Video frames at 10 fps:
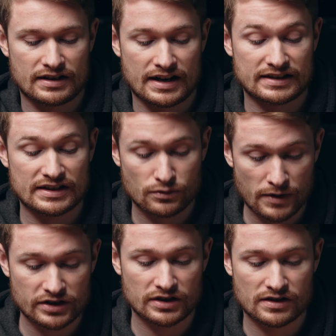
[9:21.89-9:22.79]
and it's a
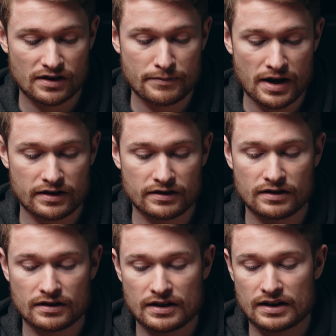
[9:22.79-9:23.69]
switch, it's not a button,
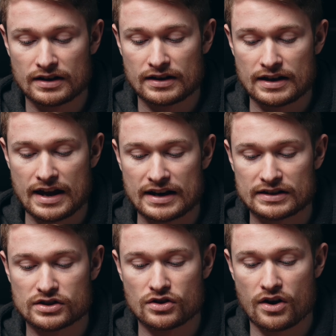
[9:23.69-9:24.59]
and
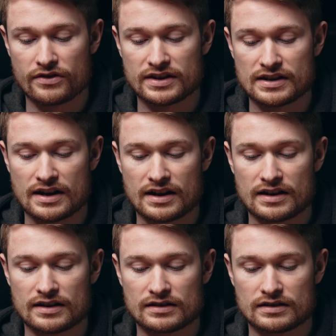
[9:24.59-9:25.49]
it's not the